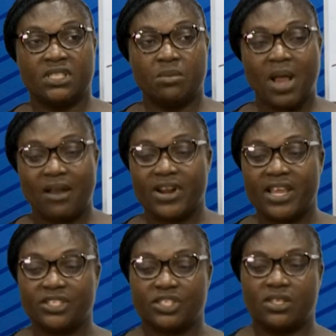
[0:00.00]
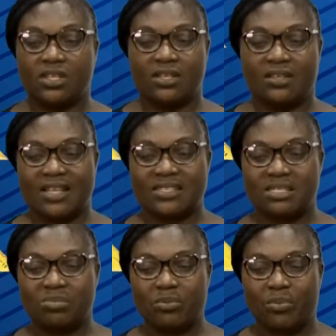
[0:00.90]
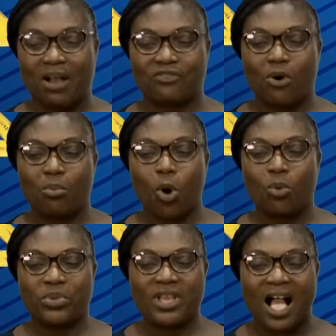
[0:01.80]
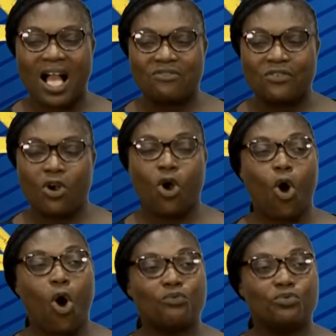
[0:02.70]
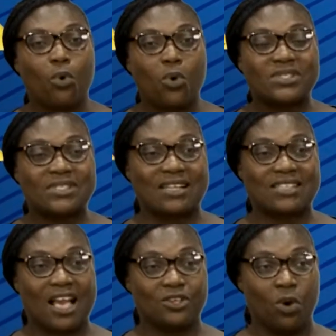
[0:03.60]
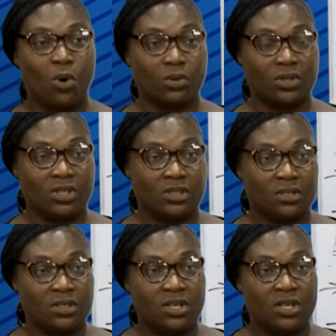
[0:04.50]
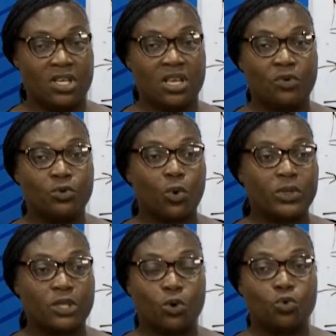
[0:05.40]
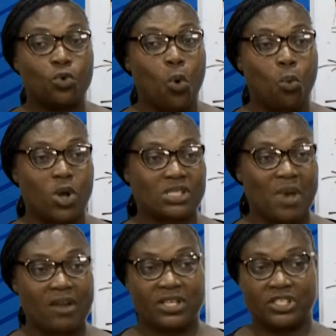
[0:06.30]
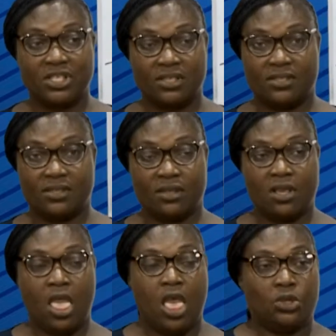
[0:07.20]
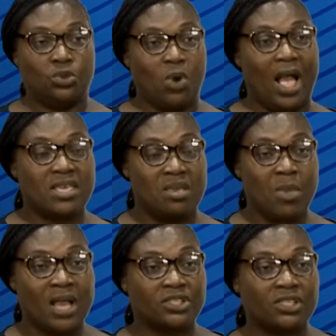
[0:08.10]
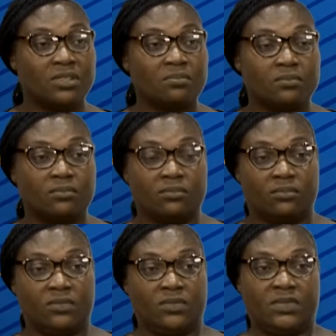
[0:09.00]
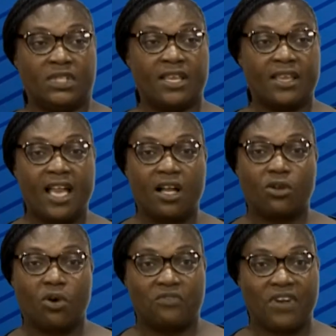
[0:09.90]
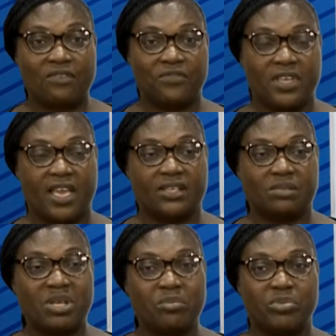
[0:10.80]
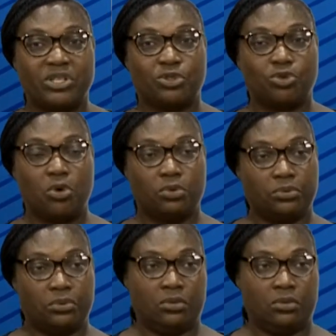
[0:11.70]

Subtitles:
The marriage that is being performed on behalf of those that are young, even though they don't know what marriage is. You can imagine a girl of 5 years being betrothed